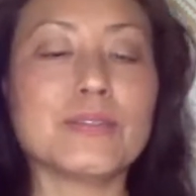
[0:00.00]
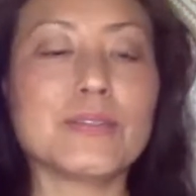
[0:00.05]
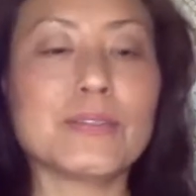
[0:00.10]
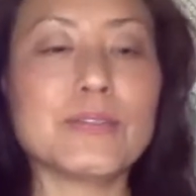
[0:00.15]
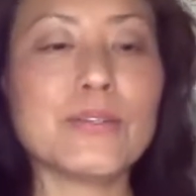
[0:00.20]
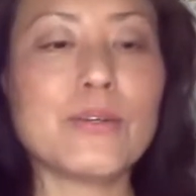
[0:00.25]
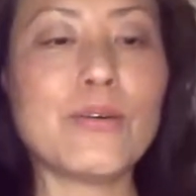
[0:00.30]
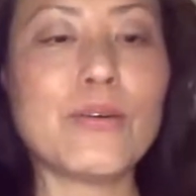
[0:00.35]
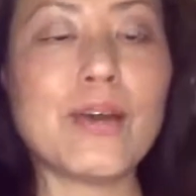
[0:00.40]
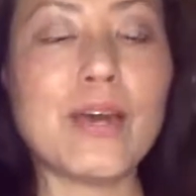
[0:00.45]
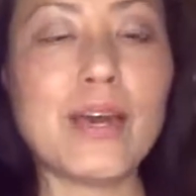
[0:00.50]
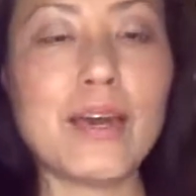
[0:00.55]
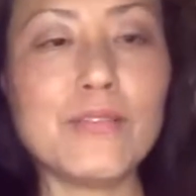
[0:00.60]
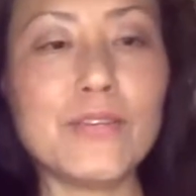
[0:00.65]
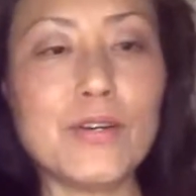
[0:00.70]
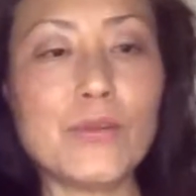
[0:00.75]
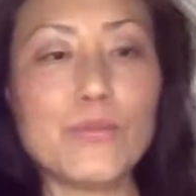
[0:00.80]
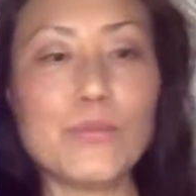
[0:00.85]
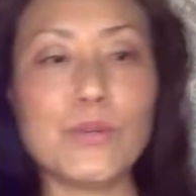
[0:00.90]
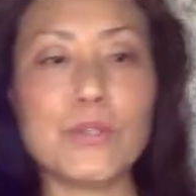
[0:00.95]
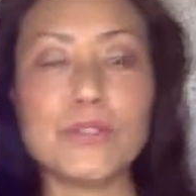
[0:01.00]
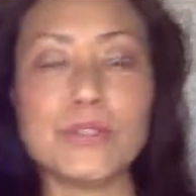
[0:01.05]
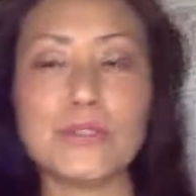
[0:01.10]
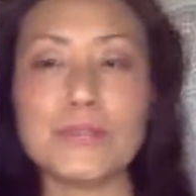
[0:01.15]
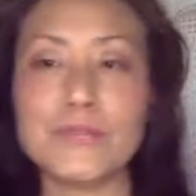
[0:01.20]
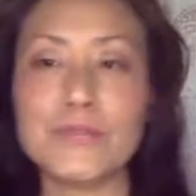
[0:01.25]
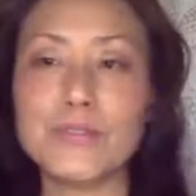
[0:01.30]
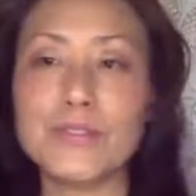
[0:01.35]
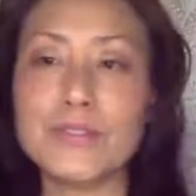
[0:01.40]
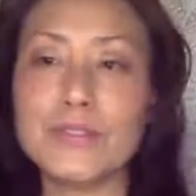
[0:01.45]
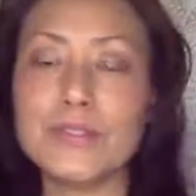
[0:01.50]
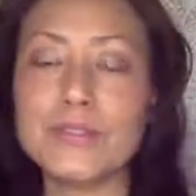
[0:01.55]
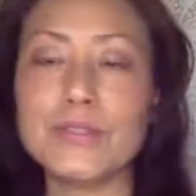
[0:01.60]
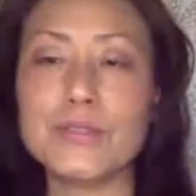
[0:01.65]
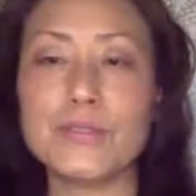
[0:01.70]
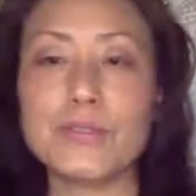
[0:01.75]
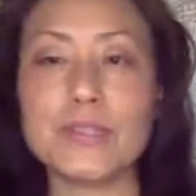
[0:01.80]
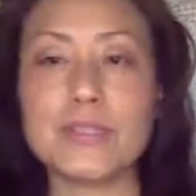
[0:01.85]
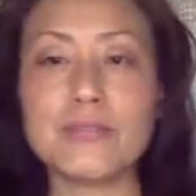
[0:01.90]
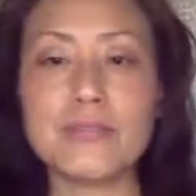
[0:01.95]
So have a
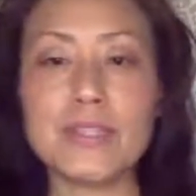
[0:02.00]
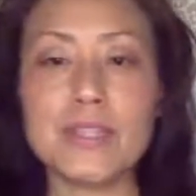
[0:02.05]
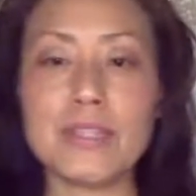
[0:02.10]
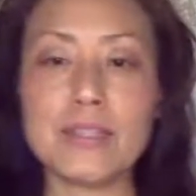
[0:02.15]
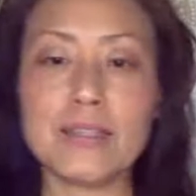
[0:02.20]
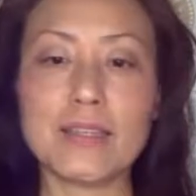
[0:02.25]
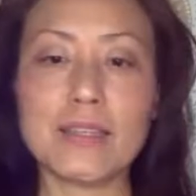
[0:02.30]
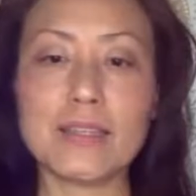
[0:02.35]
wonderful evening.